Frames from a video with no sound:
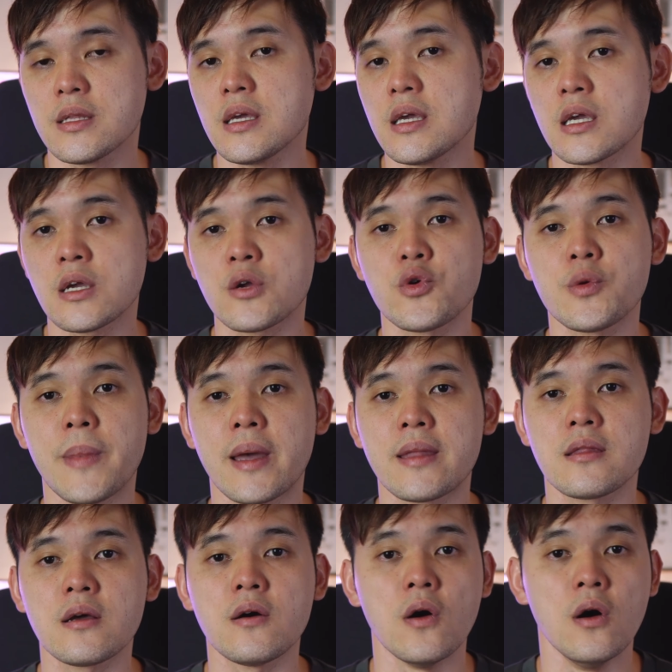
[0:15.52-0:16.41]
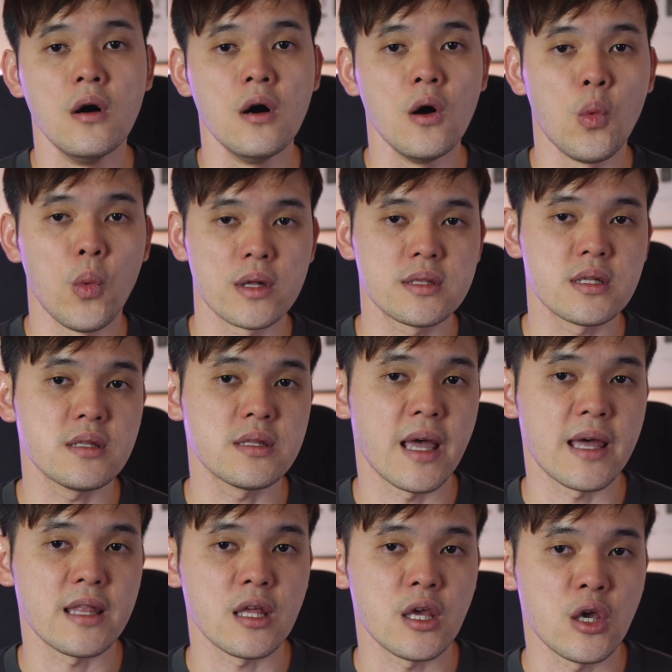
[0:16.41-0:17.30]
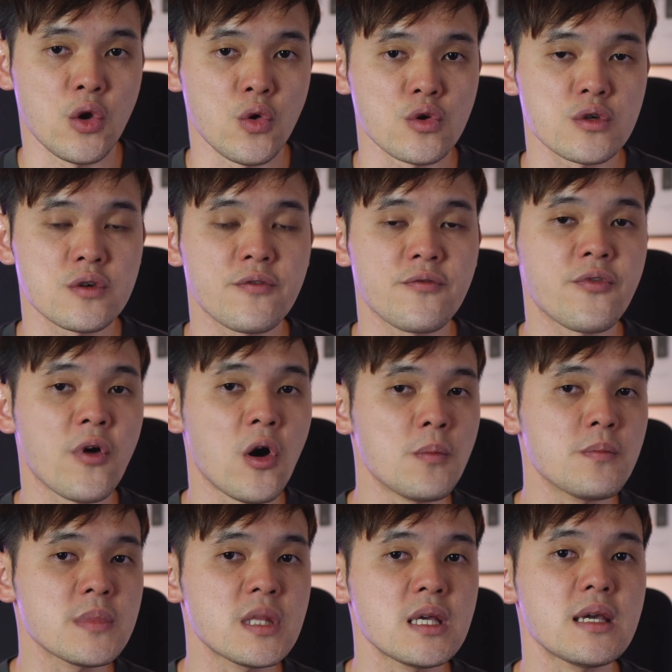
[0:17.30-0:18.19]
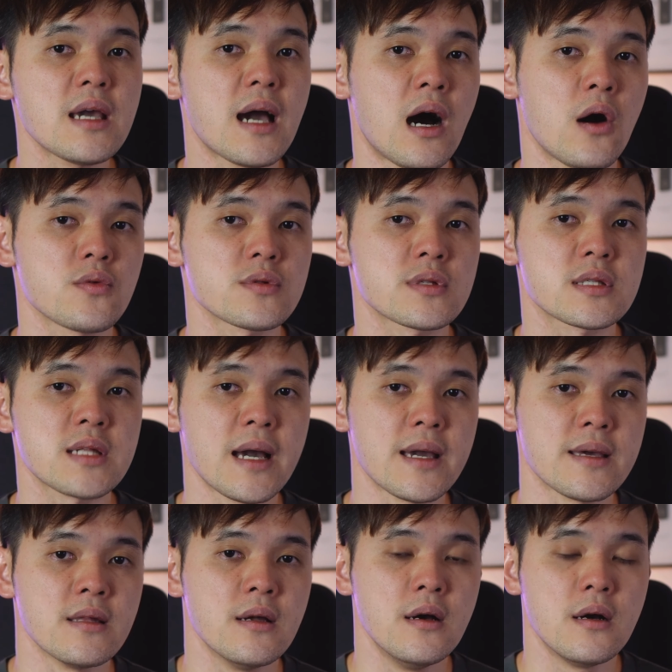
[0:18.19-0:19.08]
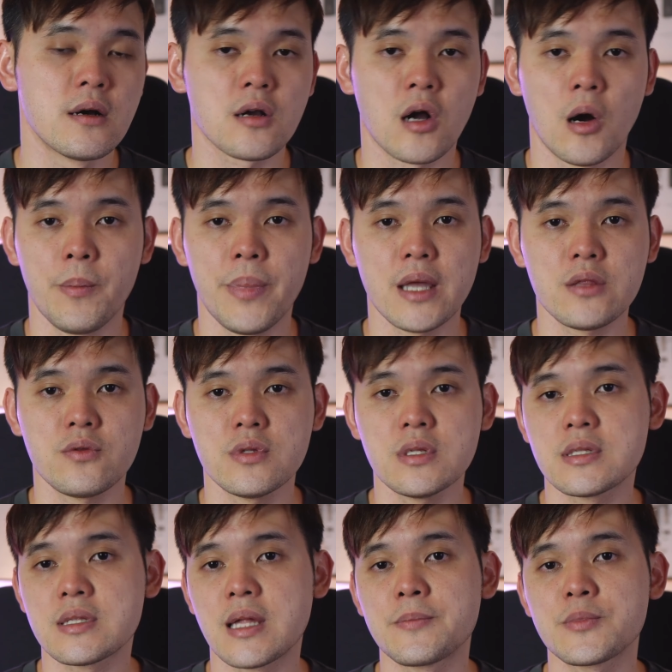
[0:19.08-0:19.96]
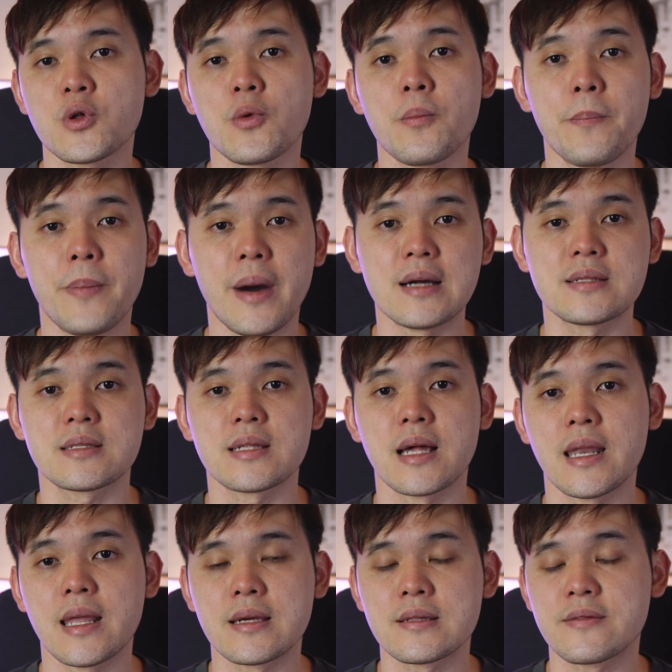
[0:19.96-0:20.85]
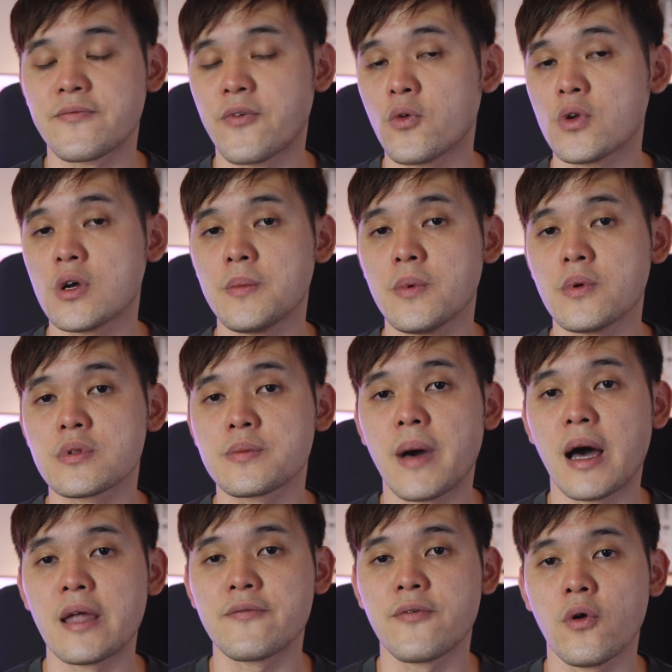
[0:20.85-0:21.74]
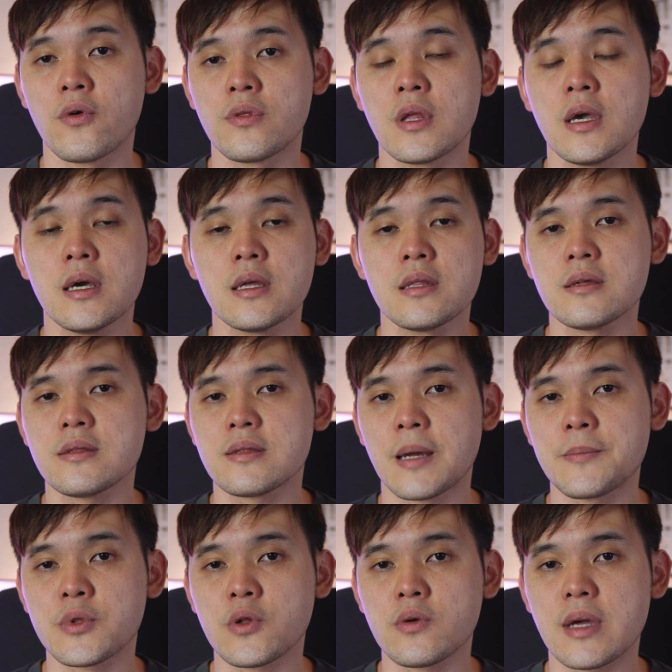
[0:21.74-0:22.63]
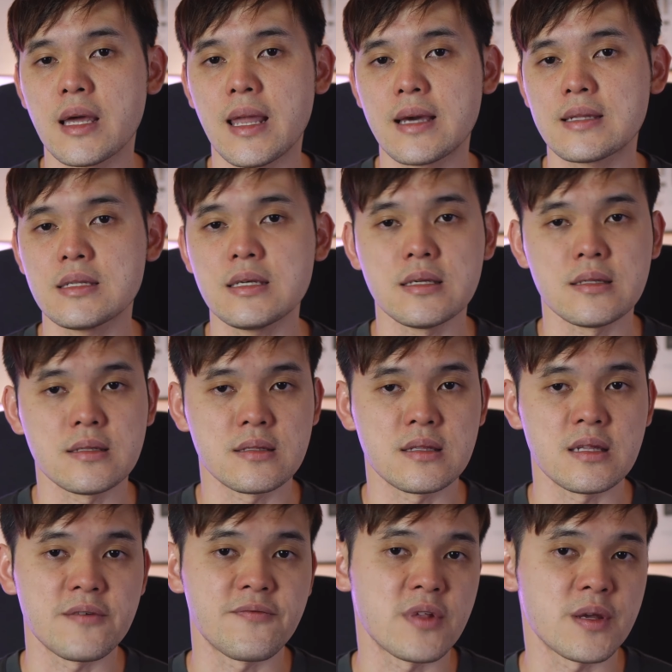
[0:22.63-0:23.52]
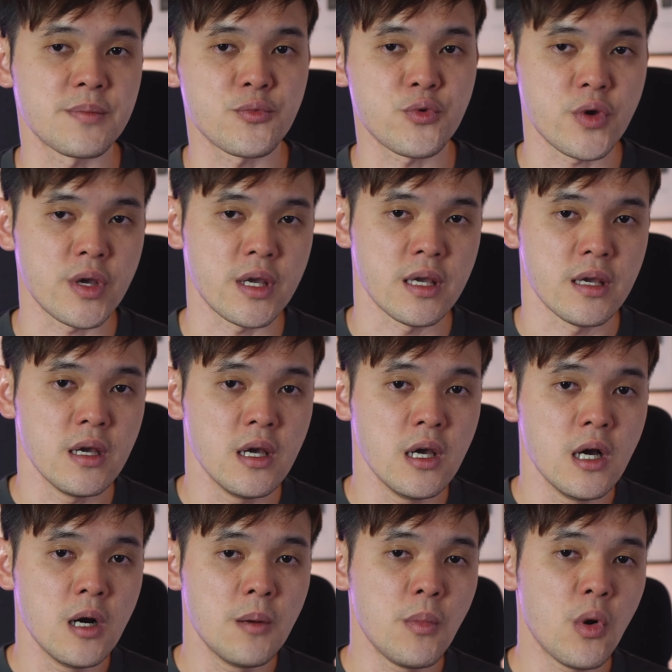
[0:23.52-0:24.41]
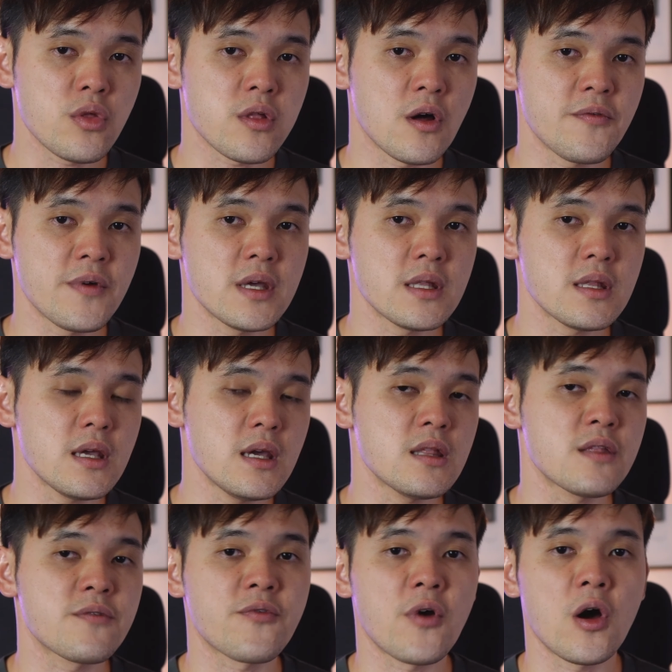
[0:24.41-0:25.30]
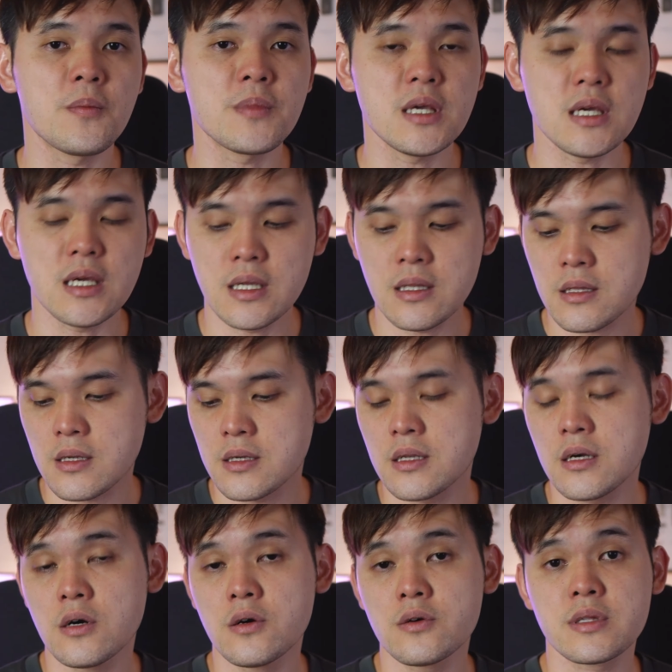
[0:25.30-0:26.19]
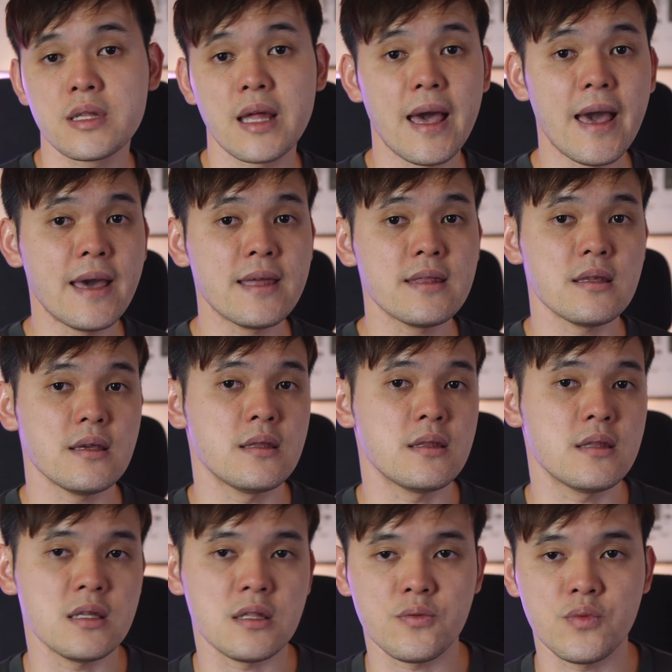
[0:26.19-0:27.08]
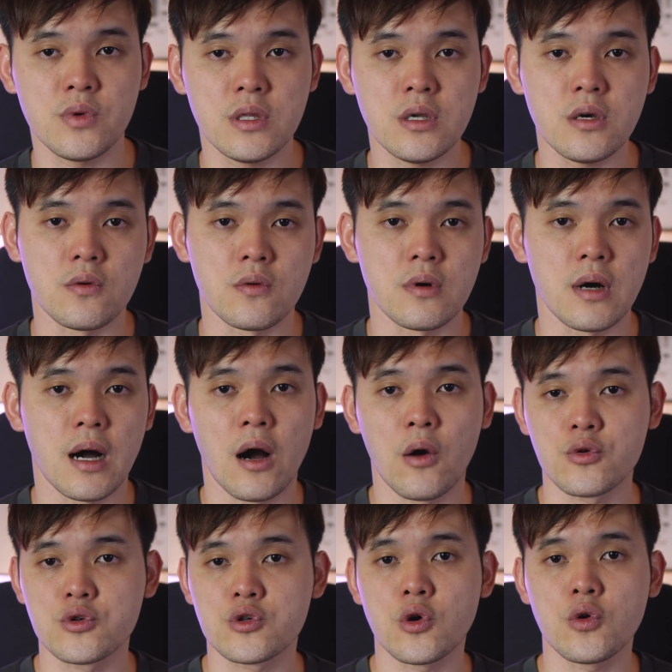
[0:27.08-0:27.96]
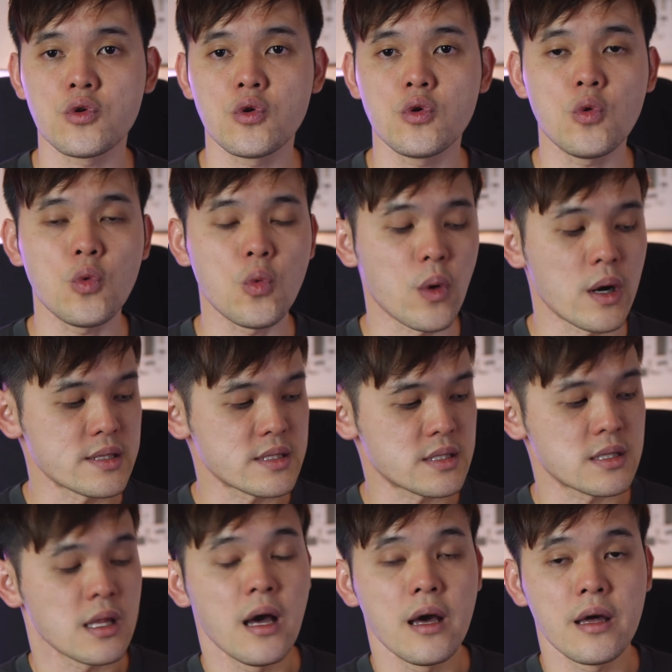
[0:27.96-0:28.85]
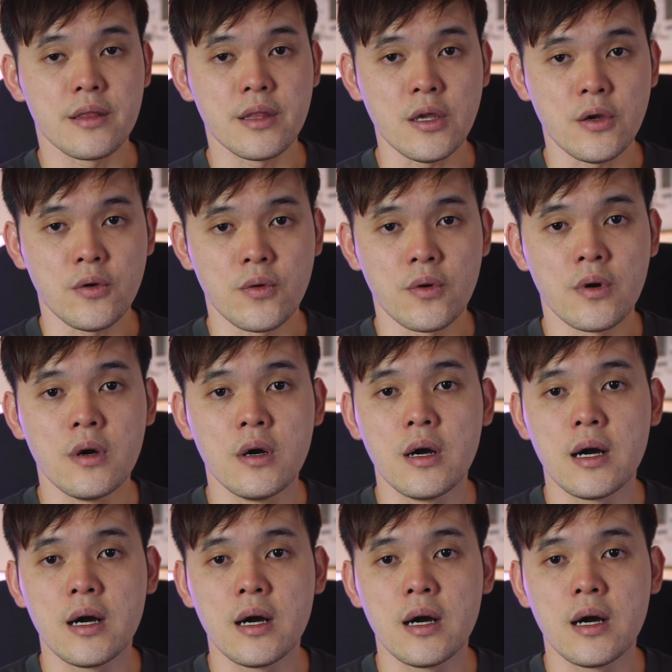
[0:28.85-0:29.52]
the incremental wasn't that huge from the outside compared to the Samsung best-selling foldable smartphone, the Samsung Galaxy Z Flip3. Most of it is from the internals, and in this video, I'll show you what's new.